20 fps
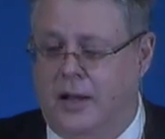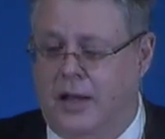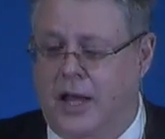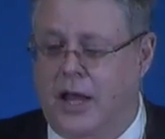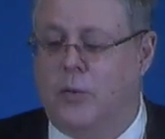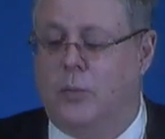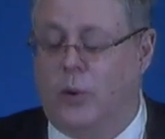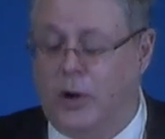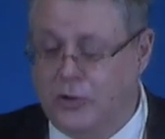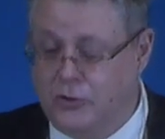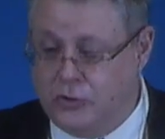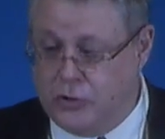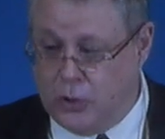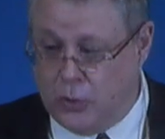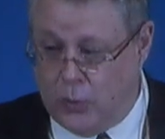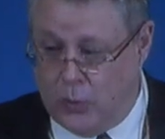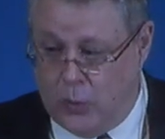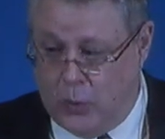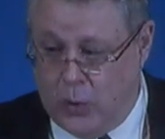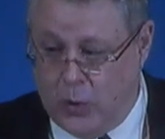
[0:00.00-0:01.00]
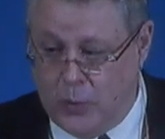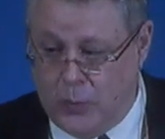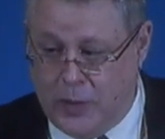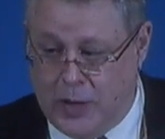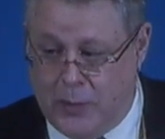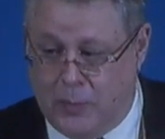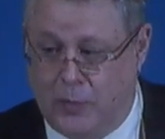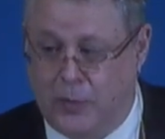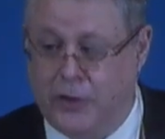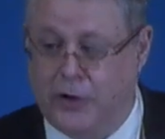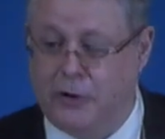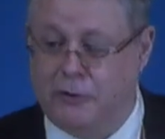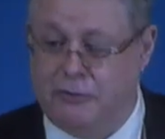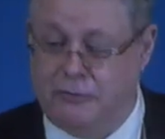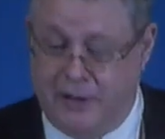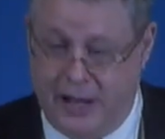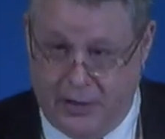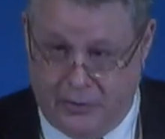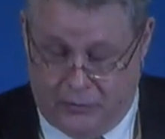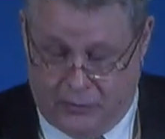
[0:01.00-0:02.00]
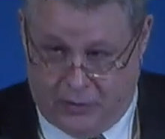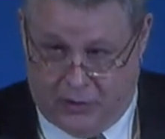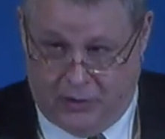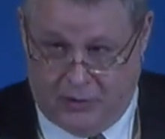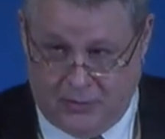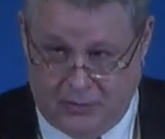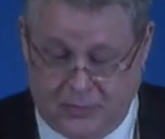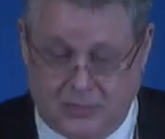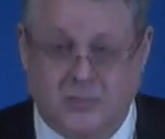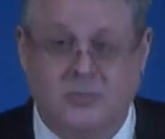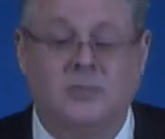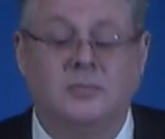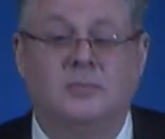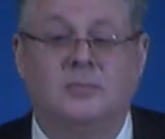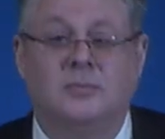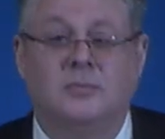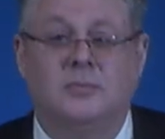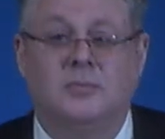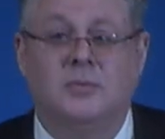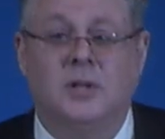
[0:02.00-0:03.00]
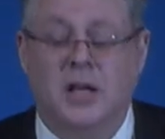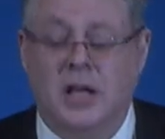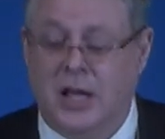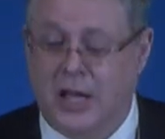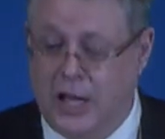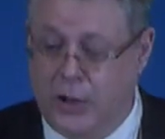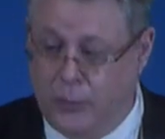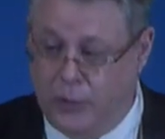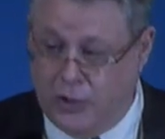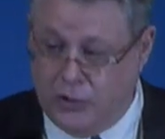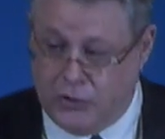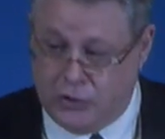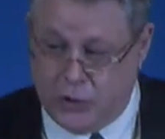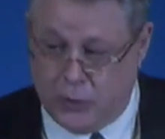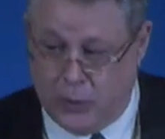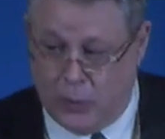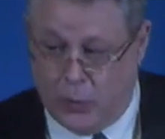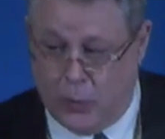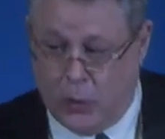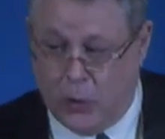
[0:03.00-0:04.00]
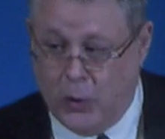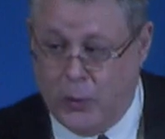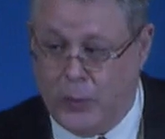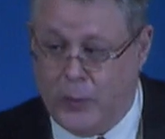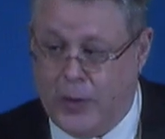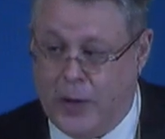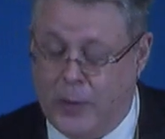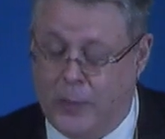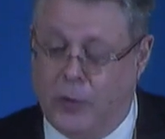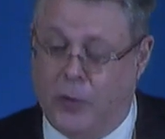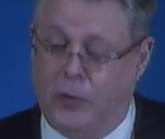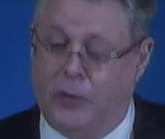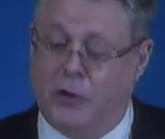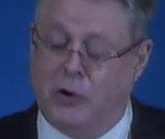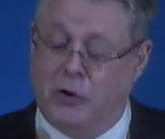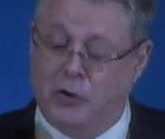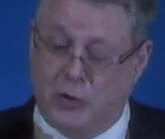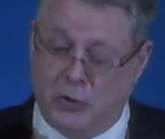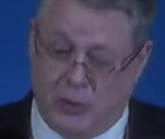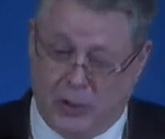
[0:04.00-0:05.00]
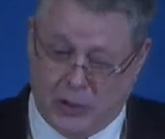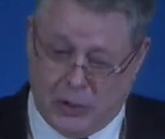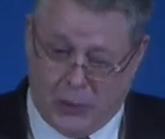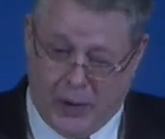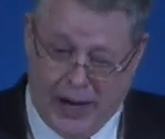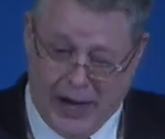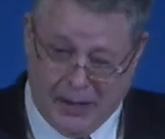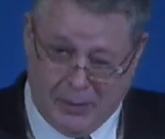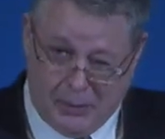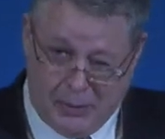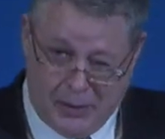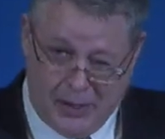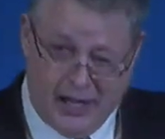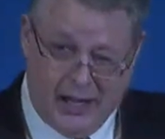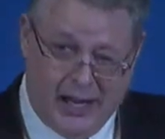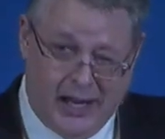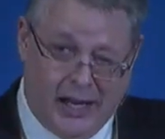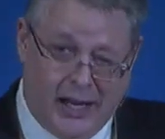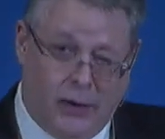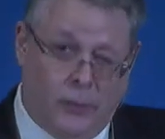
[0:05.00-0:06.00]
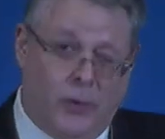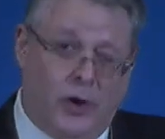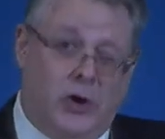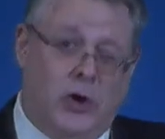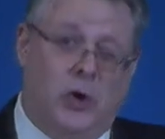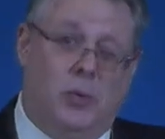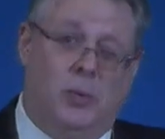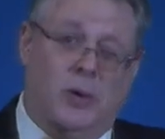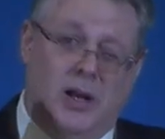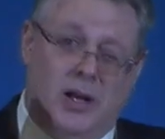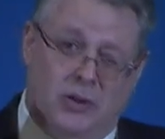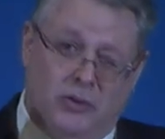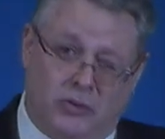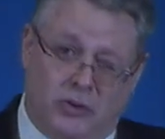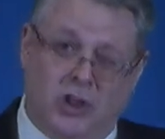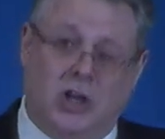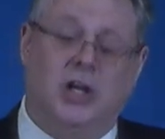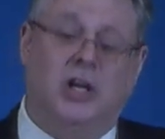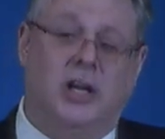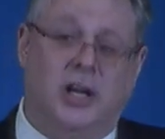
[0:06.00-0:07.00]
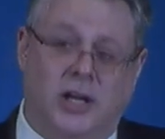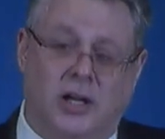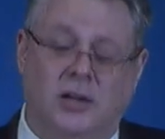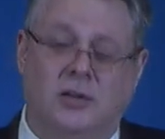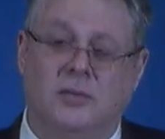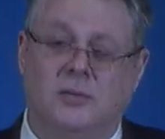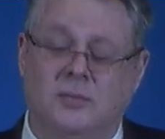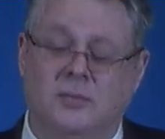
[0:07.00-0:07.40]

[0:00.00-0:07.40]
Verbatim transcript: He wants to reward people that are faithful. He wants to reward people that are doing the right thing when nobody is looking.